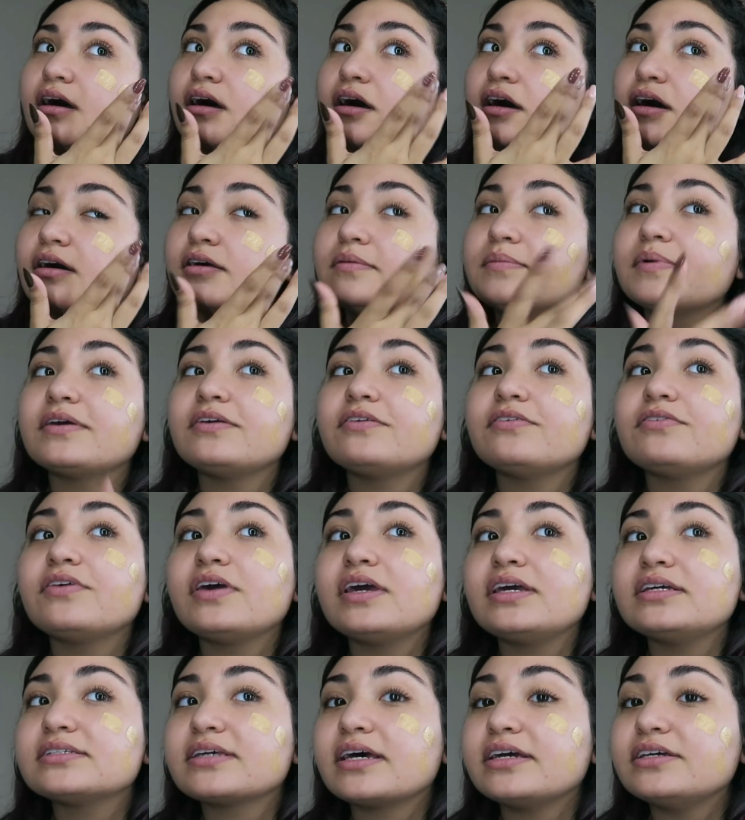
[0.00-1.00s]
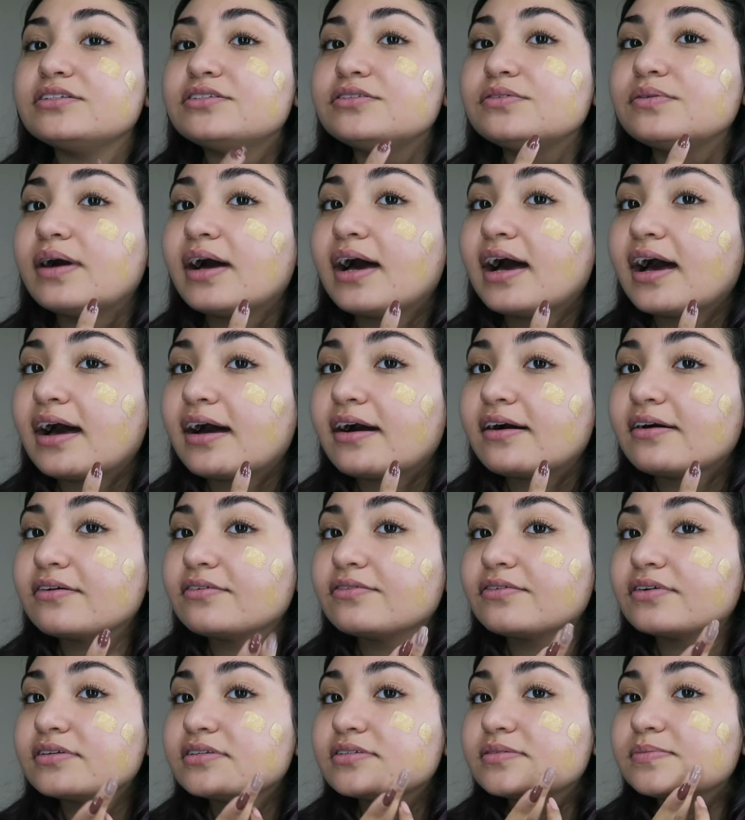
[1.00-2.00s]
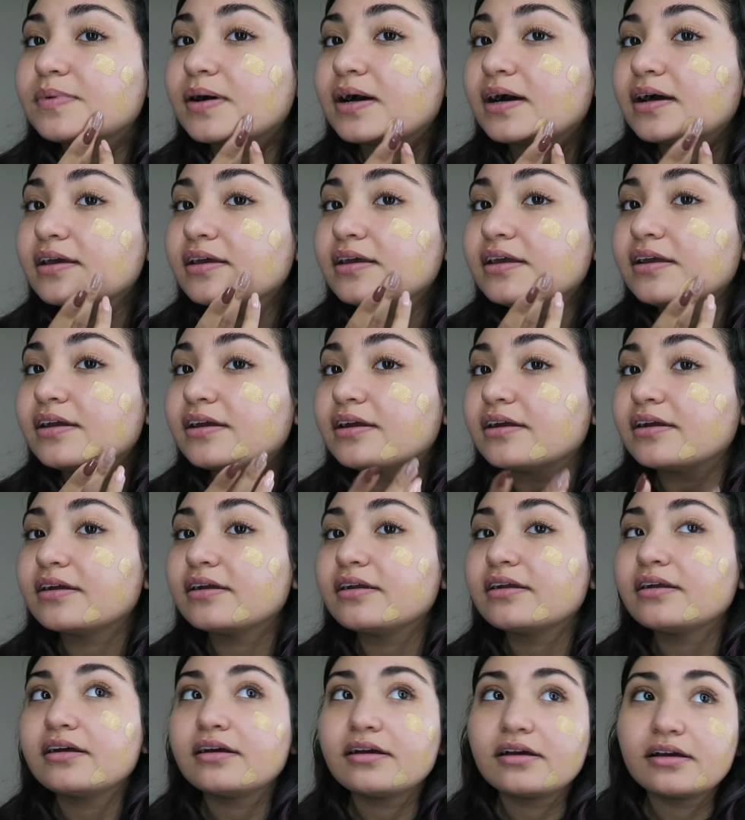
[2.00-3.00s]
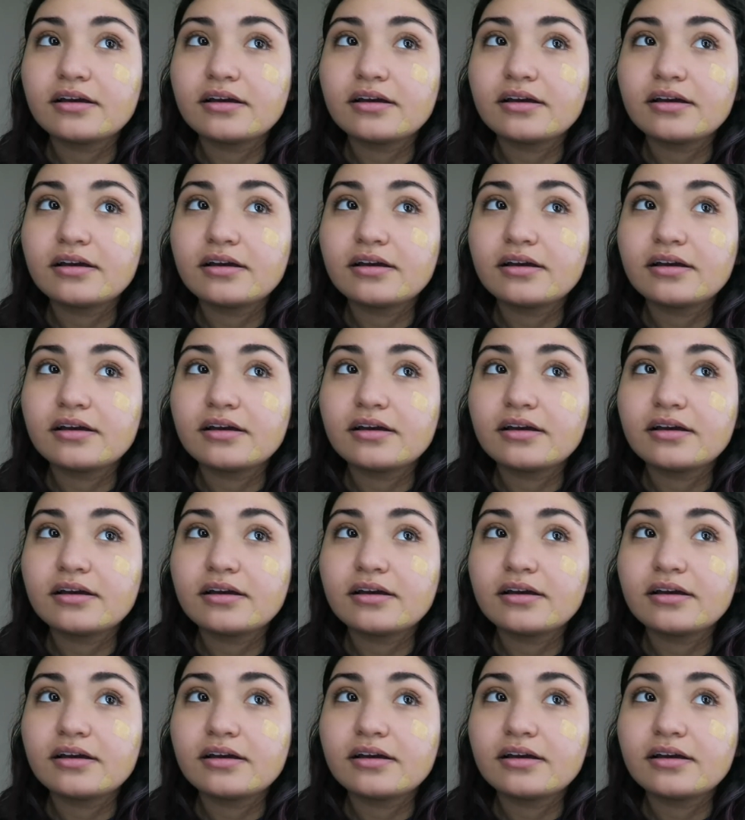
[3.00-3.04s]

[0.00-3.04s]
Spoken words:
on my face. I do have a spot here